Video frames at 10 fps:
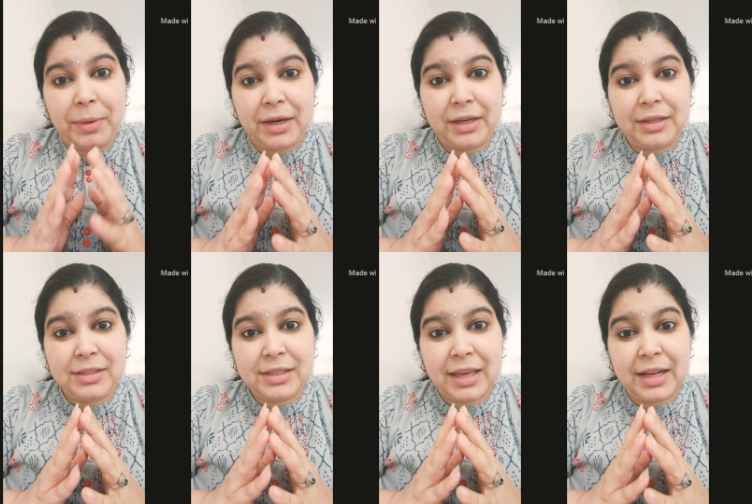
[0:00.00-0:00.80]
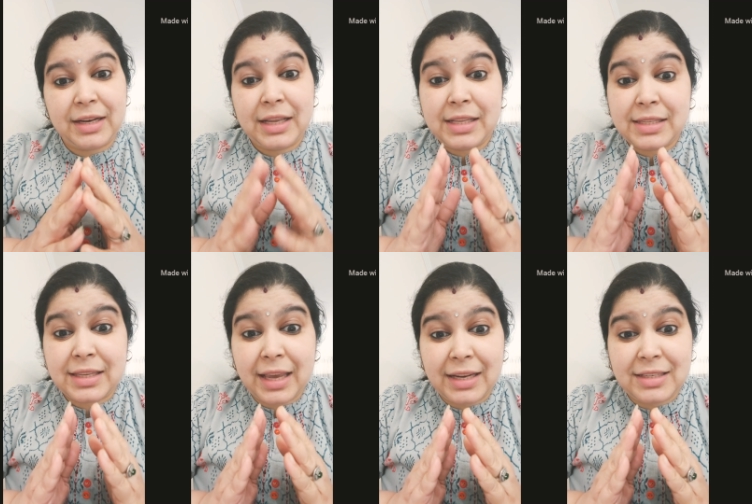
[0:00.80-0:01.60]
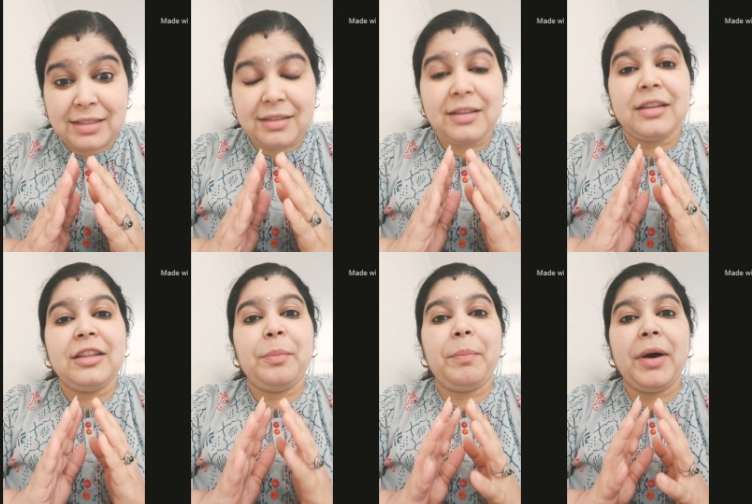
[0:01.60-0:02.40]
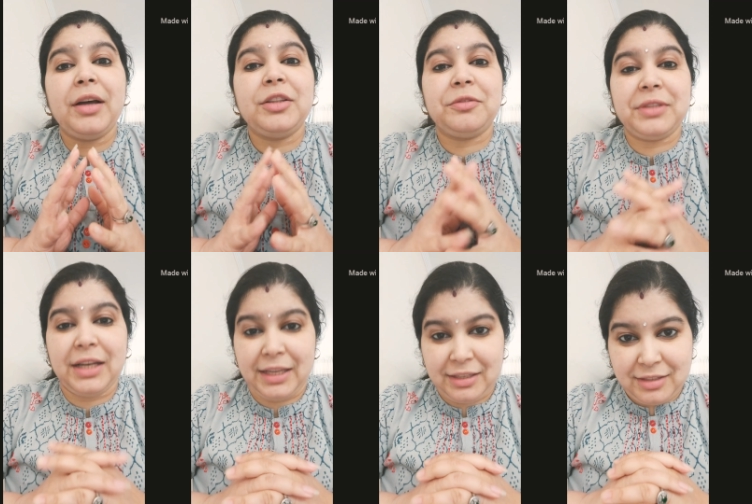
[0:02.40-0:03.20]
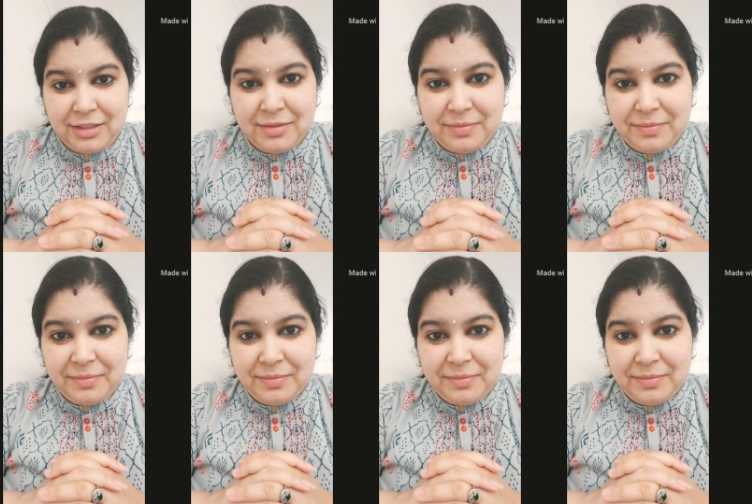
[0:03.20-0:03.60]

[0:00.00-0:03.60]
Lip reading: particles can scatter the path of the light.